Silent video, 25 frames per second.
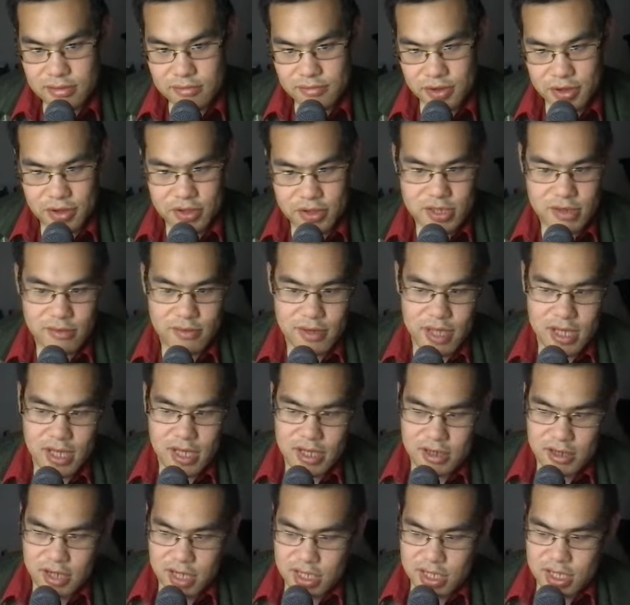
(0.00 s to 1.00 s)
Because I
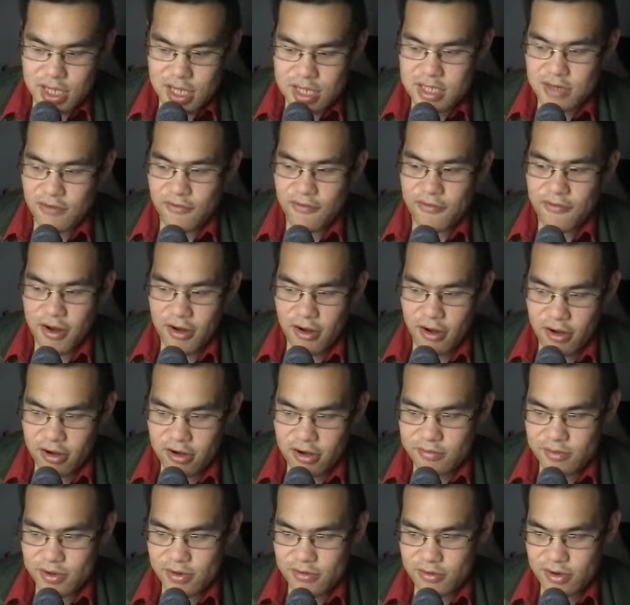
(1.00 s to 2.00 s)
mean, because it's a fair
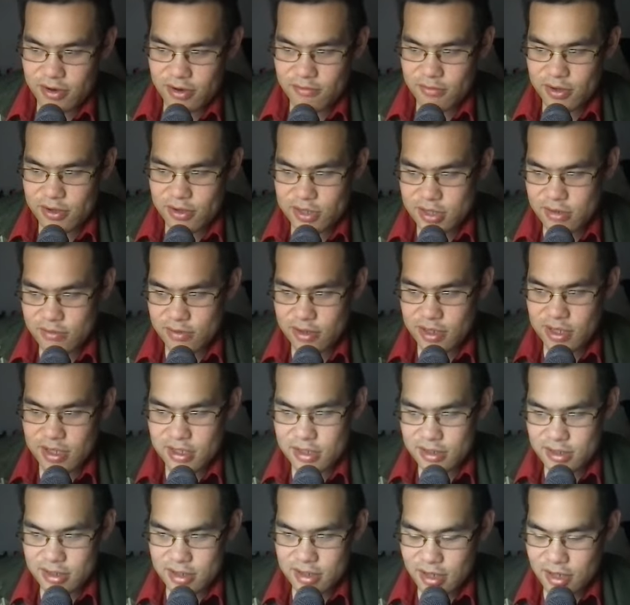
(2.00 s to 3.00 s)
argument, right? Because I
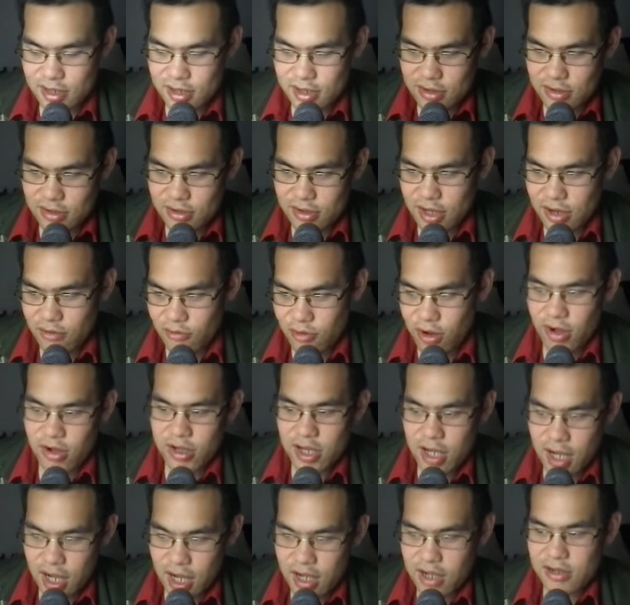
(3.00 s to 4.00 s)
mean, you're like, well,
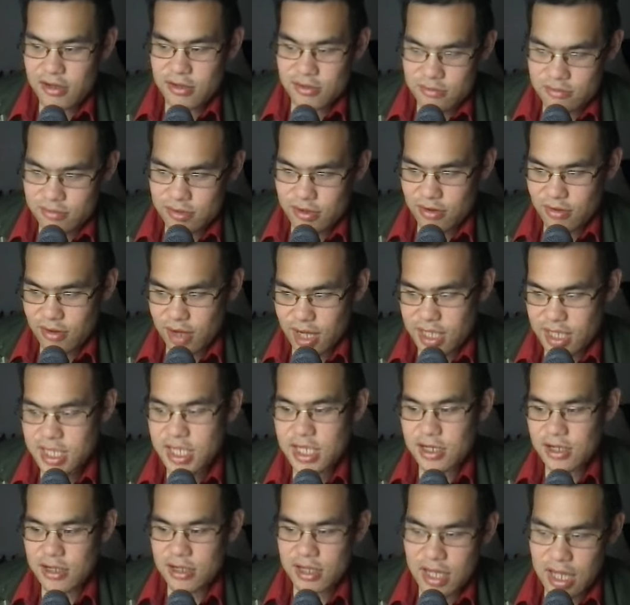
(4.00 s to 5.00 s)
okay,
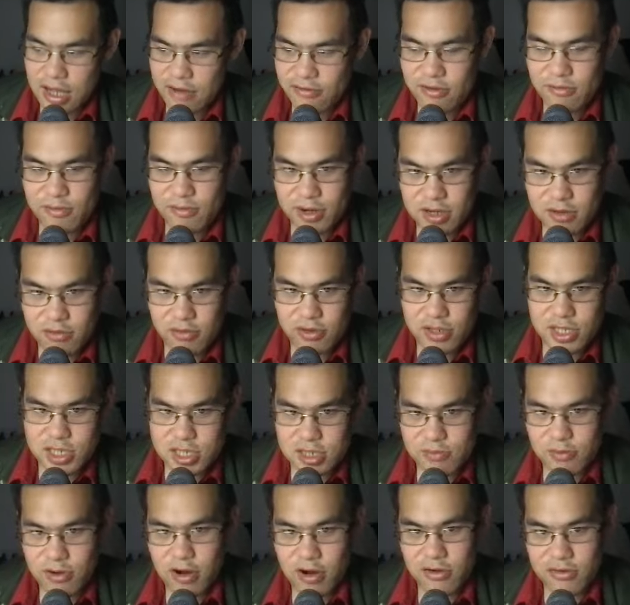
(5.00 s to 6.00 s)
ideally everybody wants
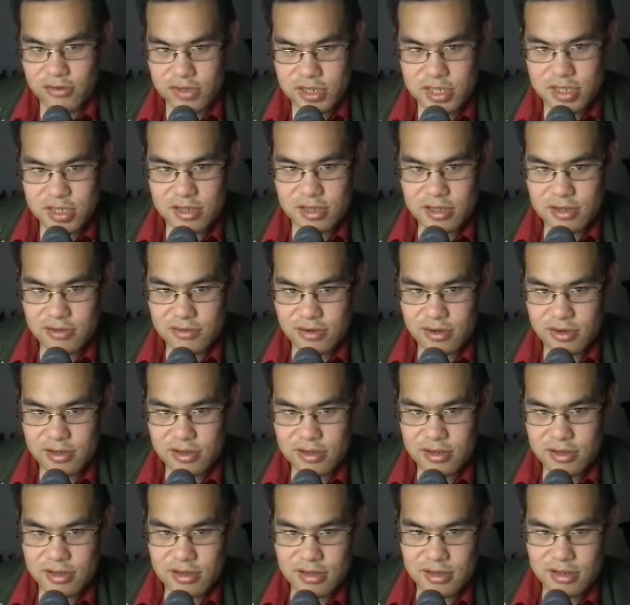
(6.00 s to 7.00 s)
democracy,
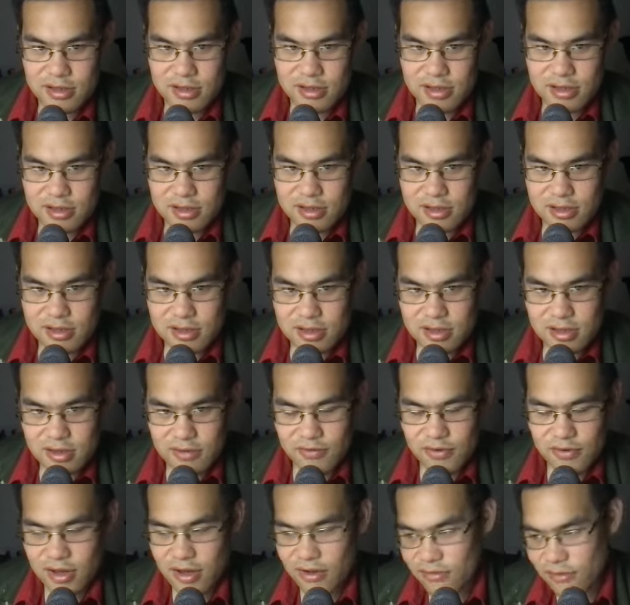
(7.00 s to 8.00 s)
right?
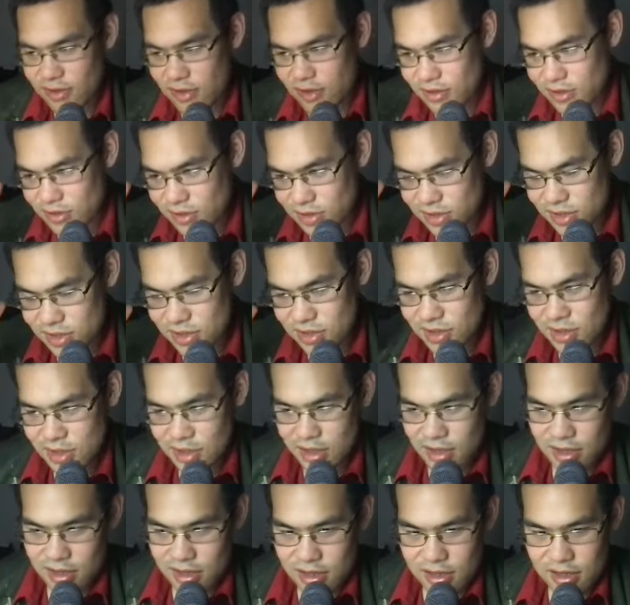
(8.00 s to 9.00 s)
If you have like this,
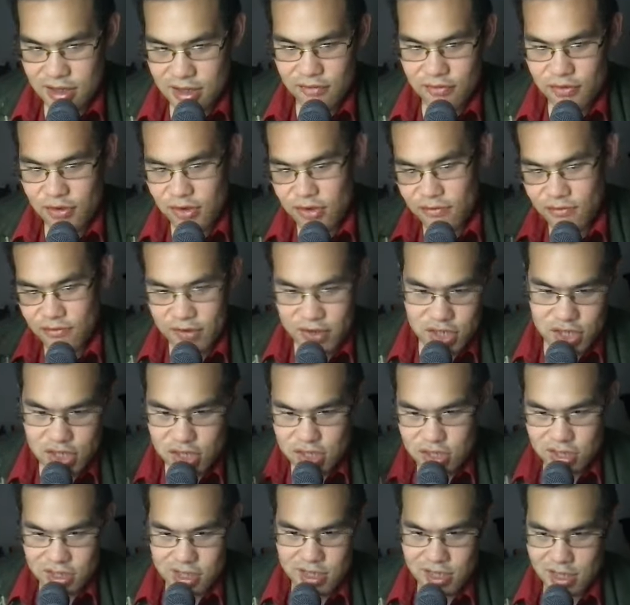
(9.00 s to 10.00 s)
if you
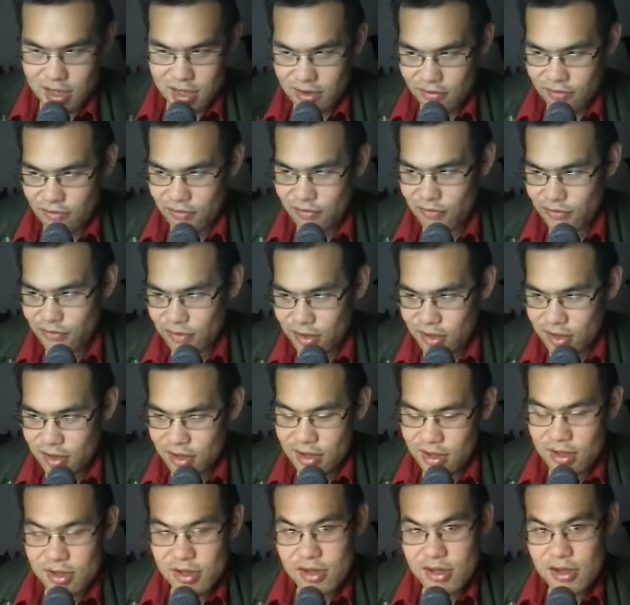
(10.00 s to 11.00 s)
envision this kind of
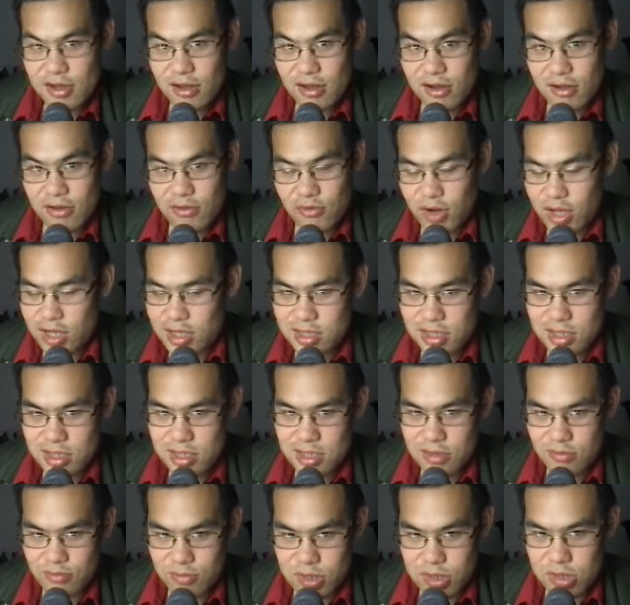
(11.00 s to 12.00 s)
a great
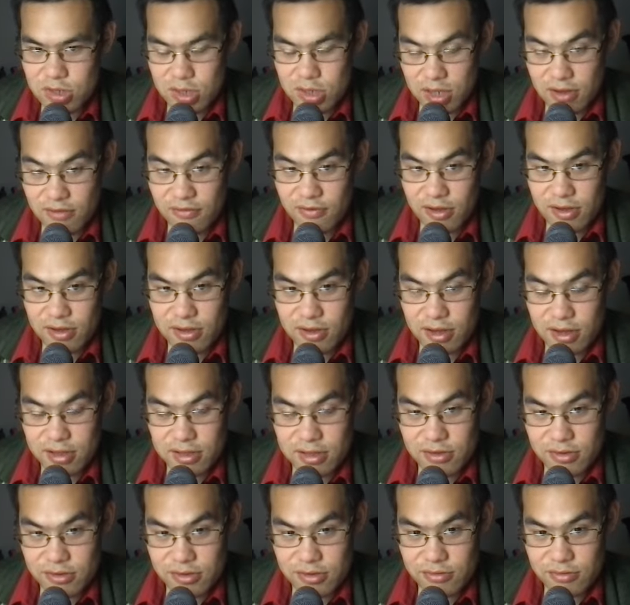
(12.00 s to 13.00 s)
system to live
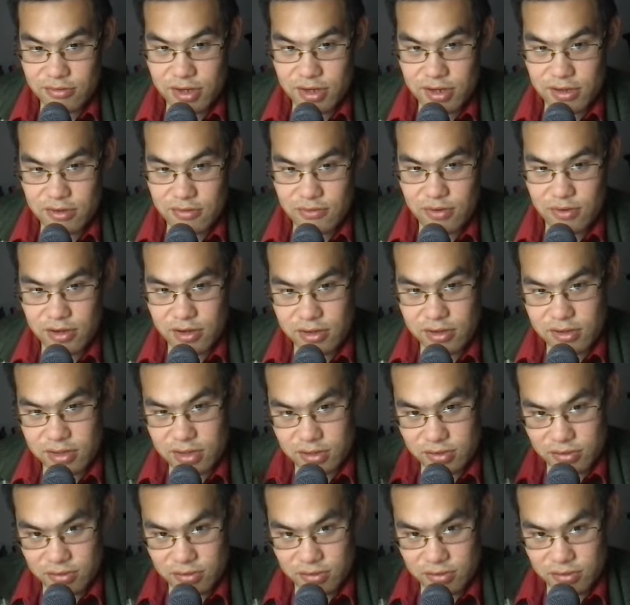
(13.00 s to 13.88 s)
under, right? Where,